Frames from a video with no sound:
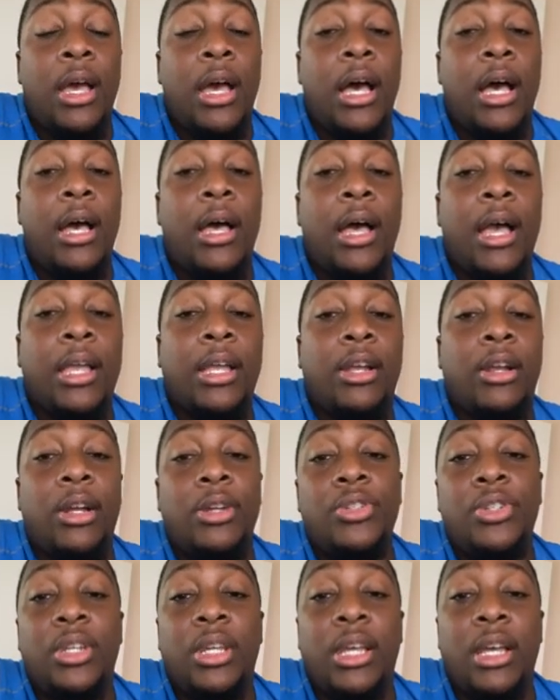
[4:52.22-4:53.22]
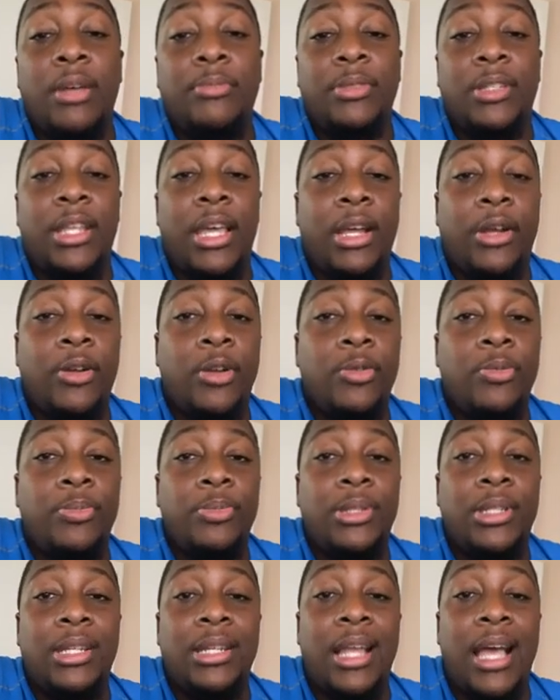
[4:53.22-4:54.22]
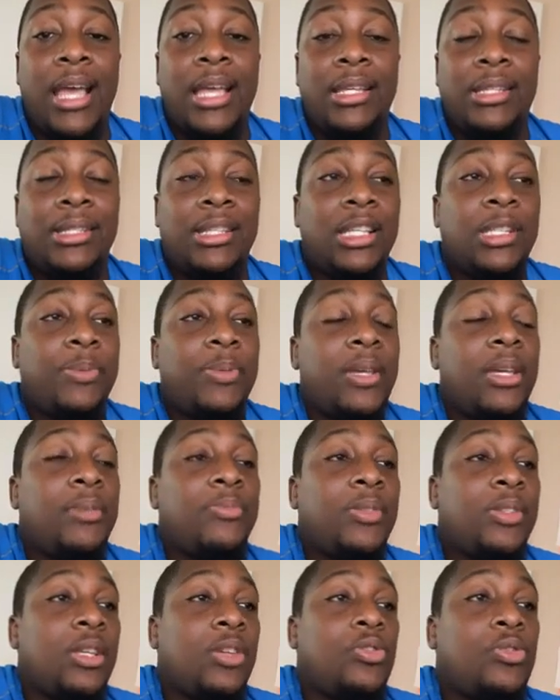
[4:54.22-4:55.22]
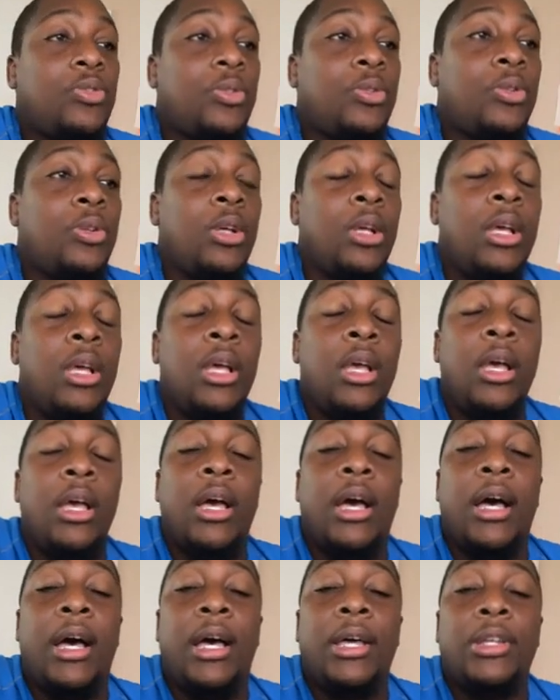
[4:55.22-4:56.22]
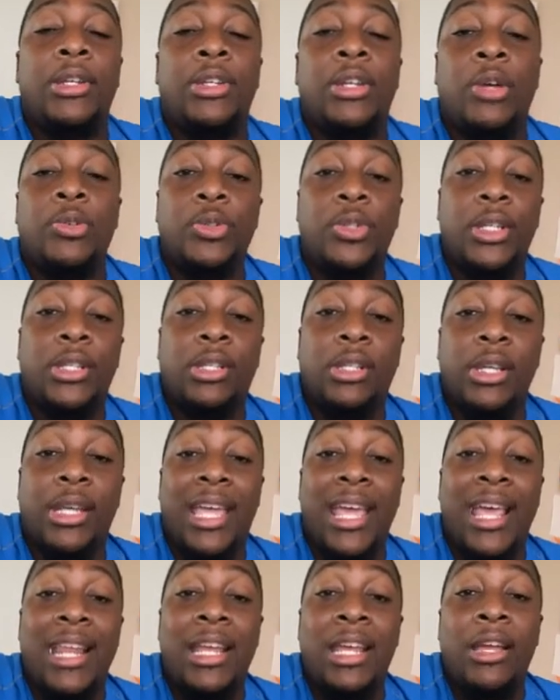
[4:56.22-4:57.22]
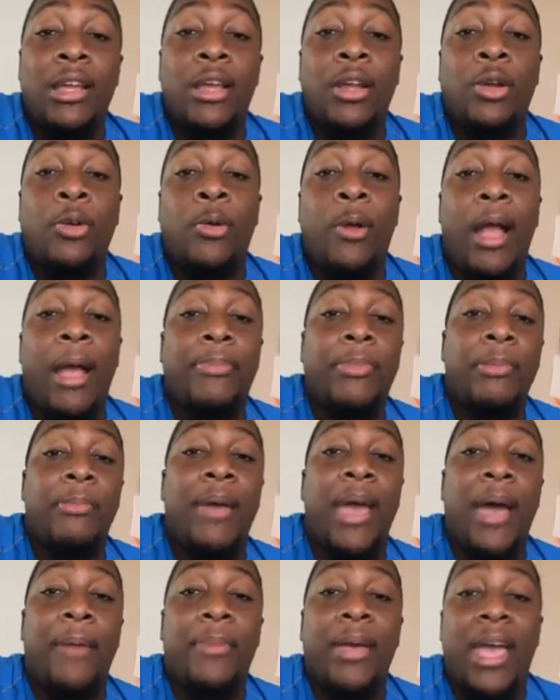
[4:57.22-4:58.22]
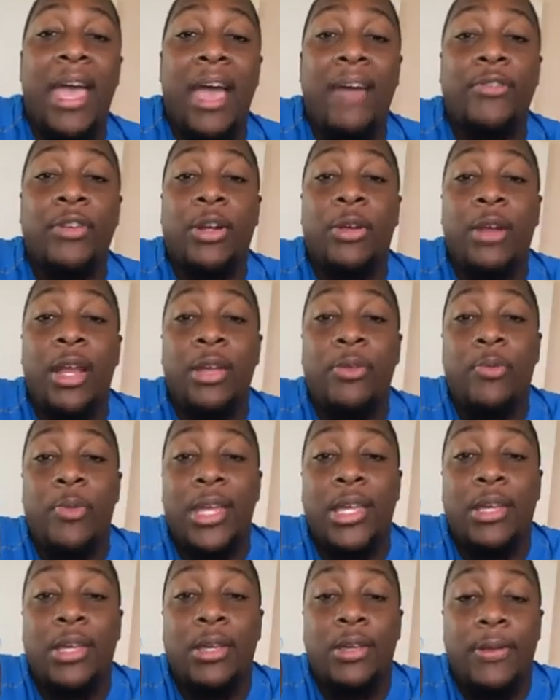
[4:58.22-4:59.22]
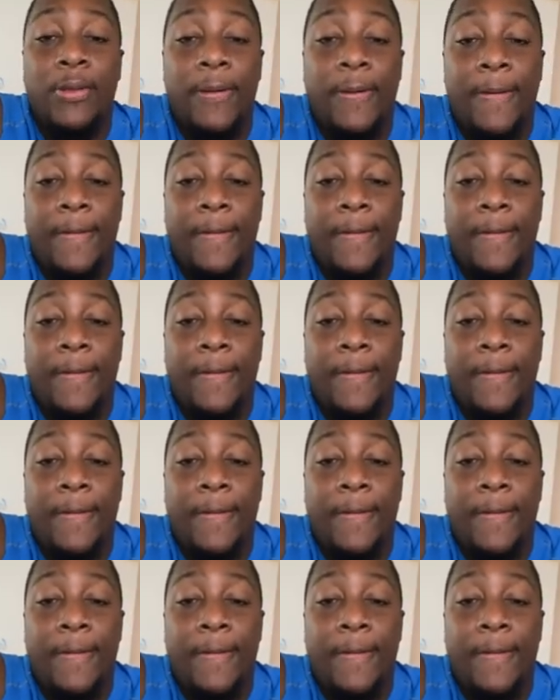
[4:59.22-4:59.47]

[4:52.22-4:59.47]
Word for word: uh, I encourage you to come to that group tonight, 6 p.m. Central. Uh, don't just look at it. Grab the map. Have a great week.